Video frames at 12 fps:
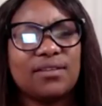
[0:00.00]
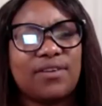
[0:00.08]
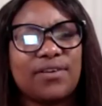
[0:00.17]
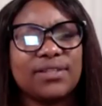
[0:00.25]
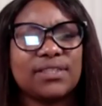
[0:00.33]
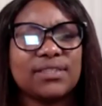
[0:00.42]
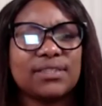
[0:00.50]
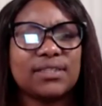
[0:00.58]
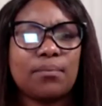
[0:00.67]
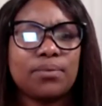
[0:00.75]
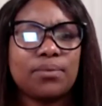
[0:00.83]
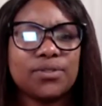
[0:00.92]
the various
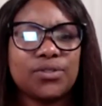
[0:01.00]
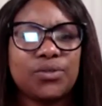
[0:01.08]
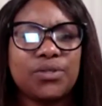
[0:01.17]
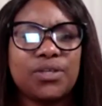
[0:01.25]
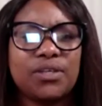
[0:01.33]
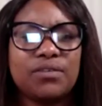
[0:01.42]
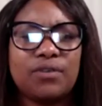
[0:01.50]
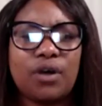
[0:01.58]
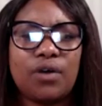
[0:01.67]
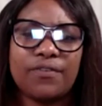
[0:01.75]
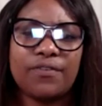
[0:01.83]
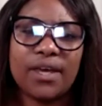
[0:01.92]
examples you give
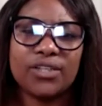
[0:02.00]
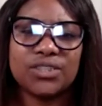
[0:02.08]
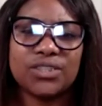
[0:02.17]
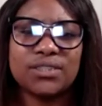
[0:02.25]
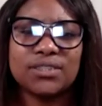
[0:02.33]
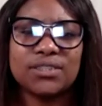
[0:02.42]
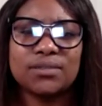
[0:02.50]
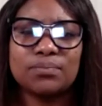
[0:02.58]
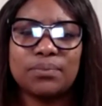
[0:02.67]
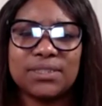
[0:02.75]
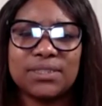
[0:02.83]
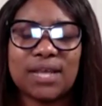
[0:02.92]
of actions
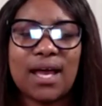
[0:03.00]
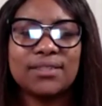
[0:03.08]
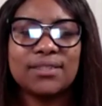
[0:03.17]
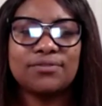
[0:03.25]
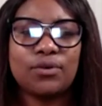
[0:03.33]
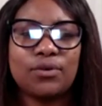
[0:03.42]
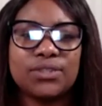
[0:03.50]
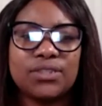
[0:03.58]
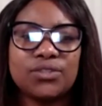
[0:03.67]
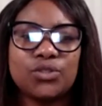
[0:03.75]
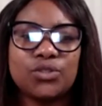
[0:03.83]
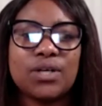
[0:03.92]
besides
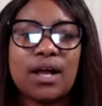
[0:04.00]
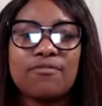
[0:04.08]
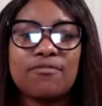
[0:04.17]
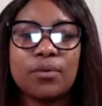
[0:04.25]
voting do come